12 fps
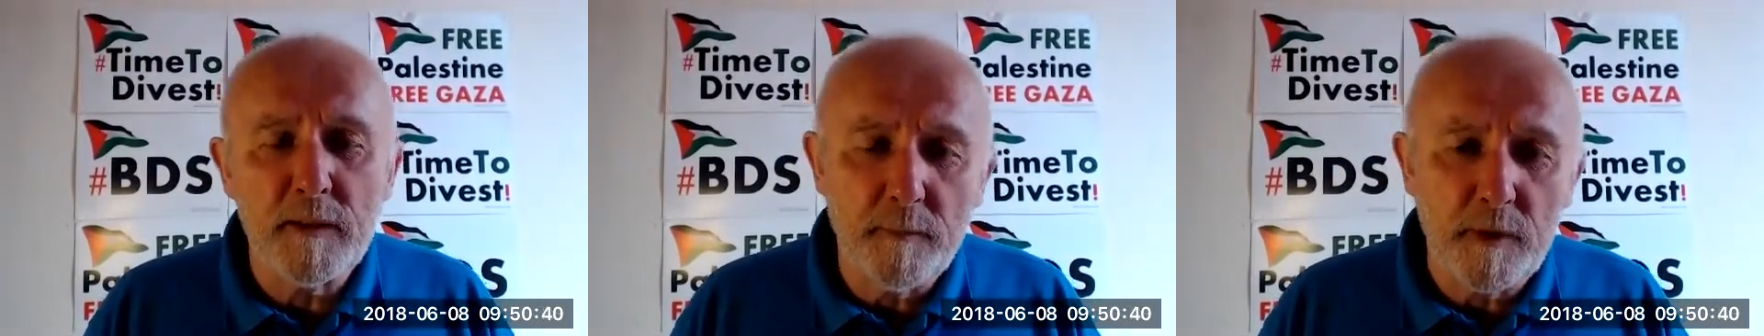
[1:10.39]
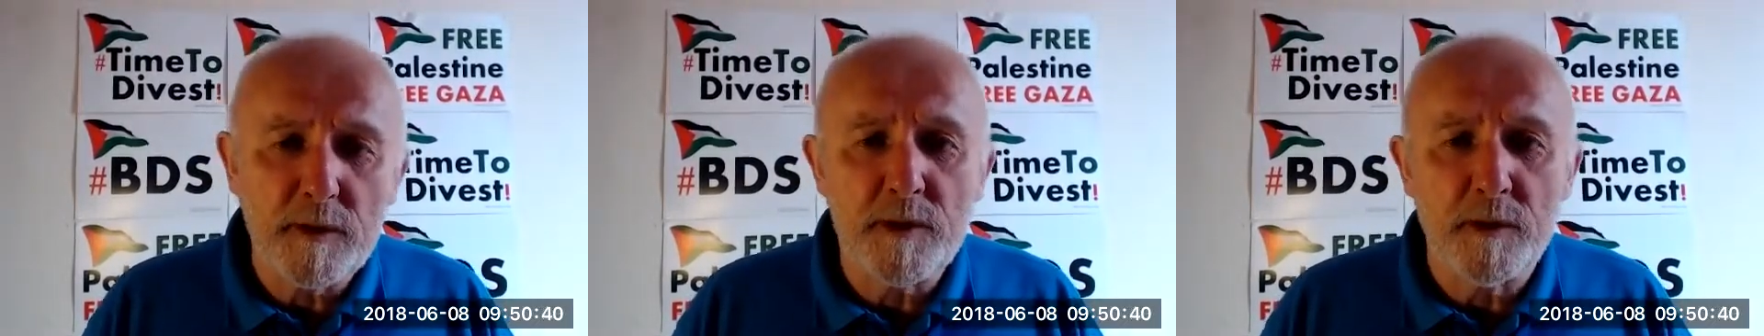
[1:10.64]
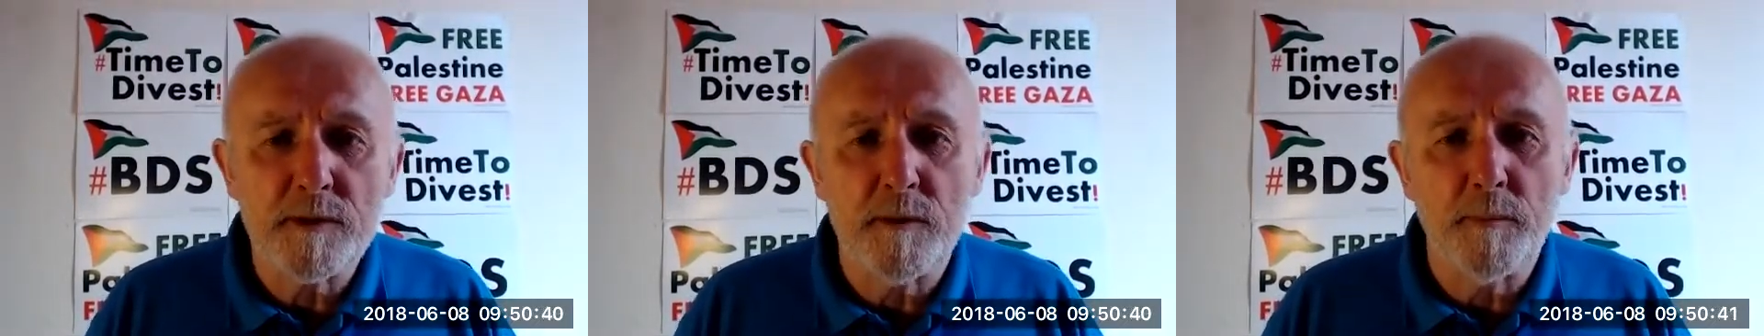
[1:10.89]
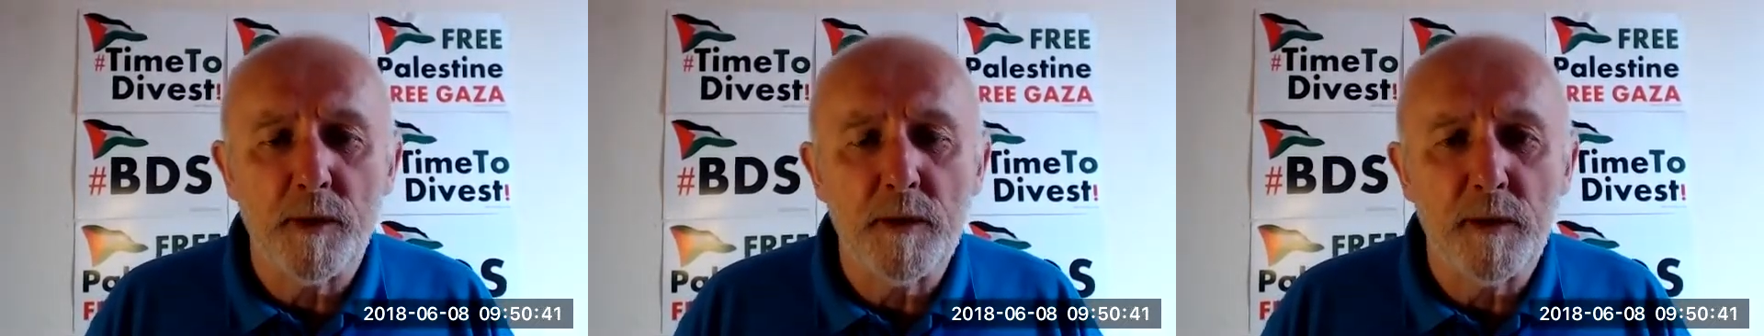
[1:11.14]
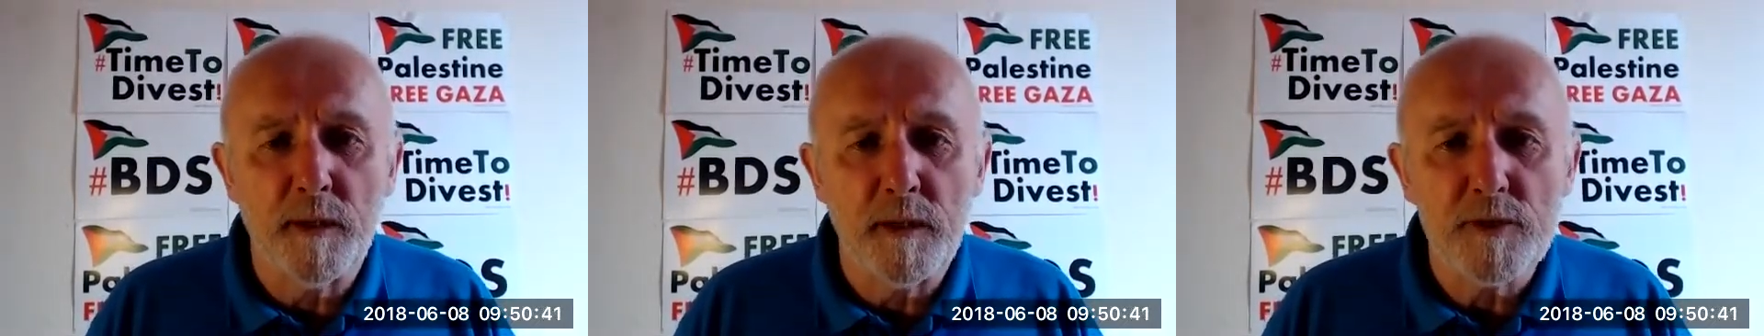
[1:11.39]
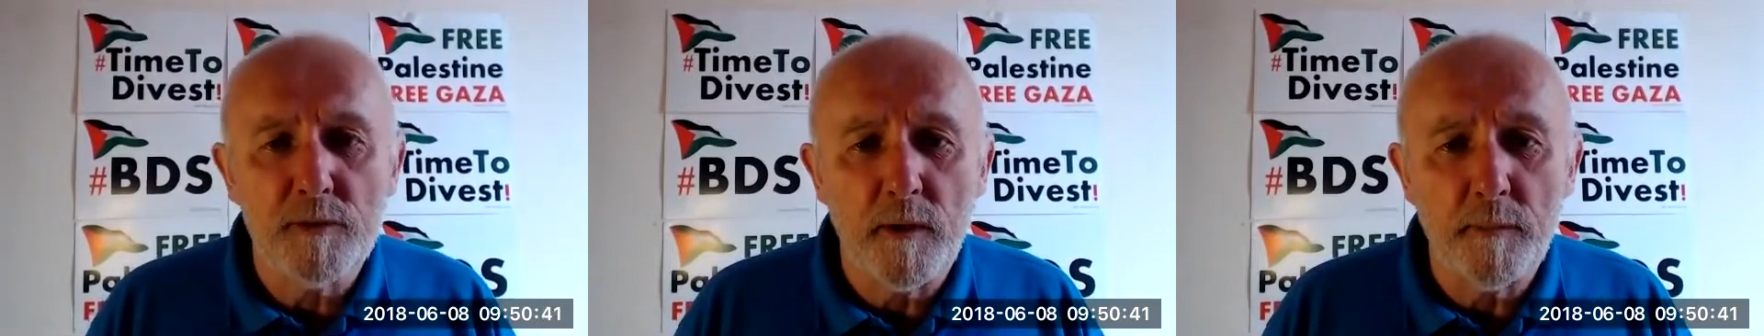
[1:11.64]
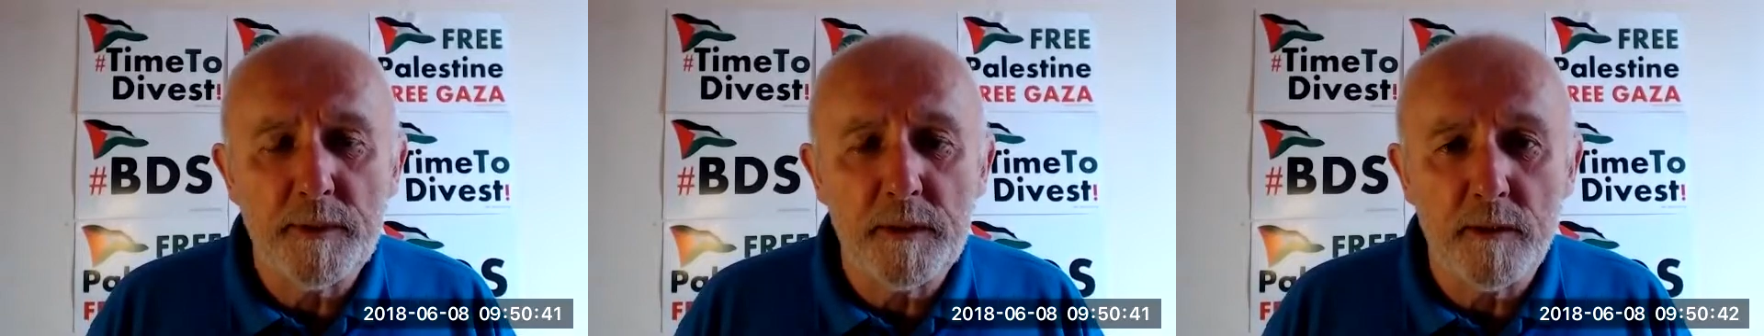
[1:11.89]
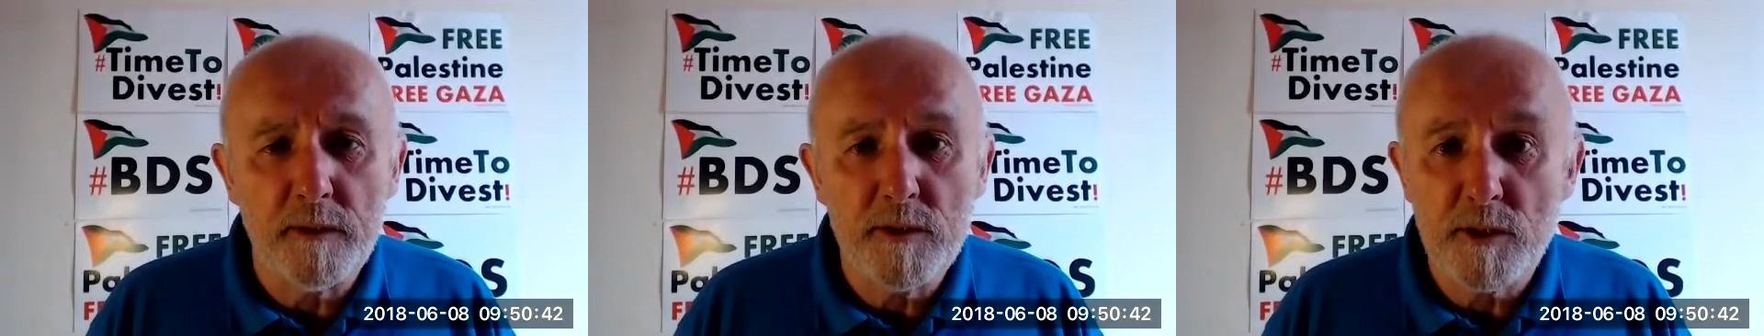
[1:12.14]
but it's also a burning issue up here
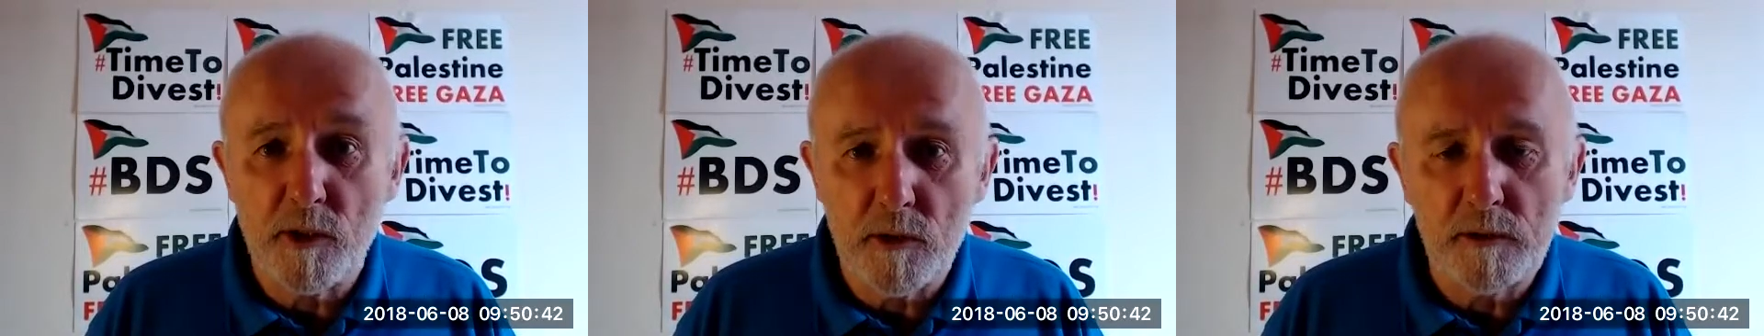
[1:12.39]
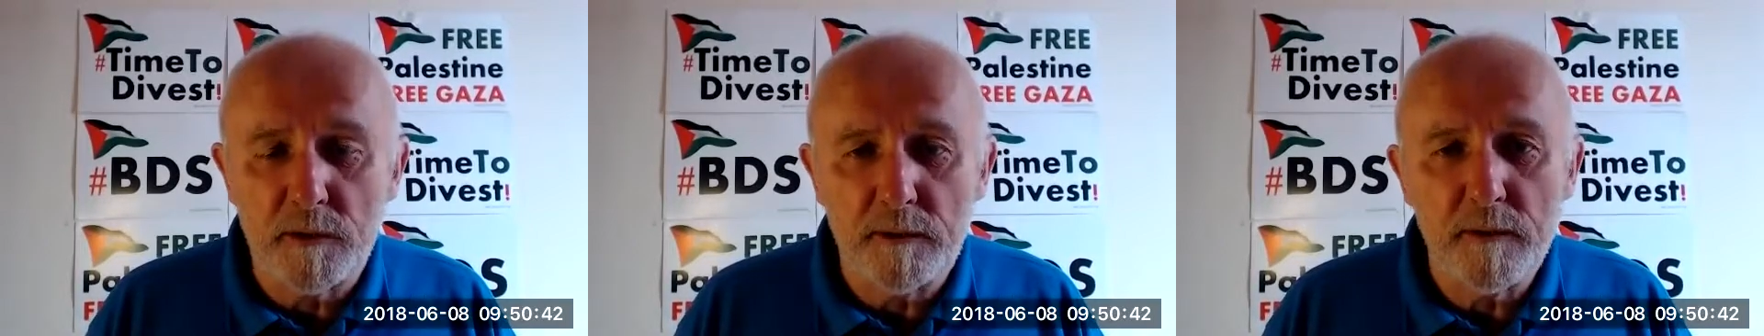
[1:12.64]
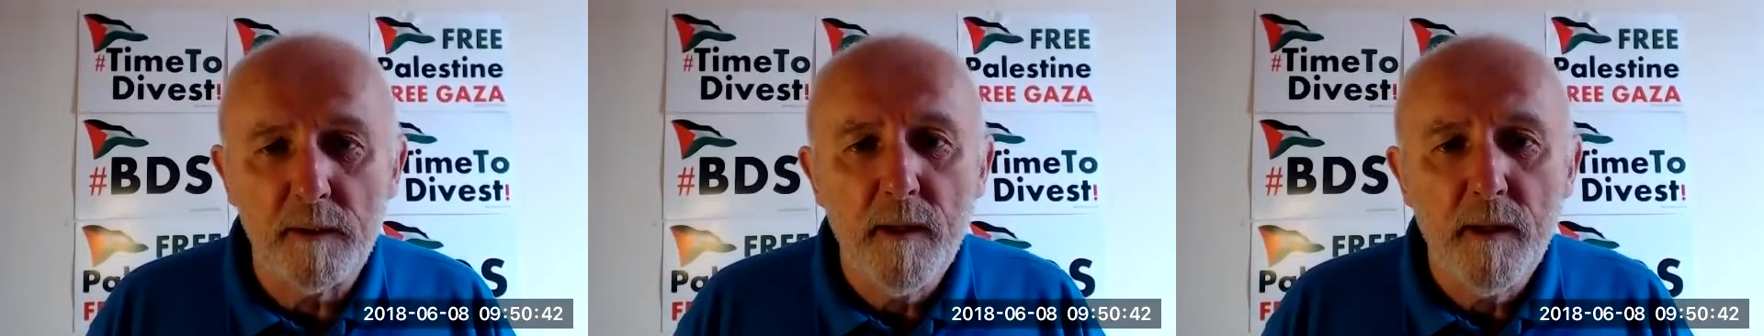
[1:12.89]
in Scotland,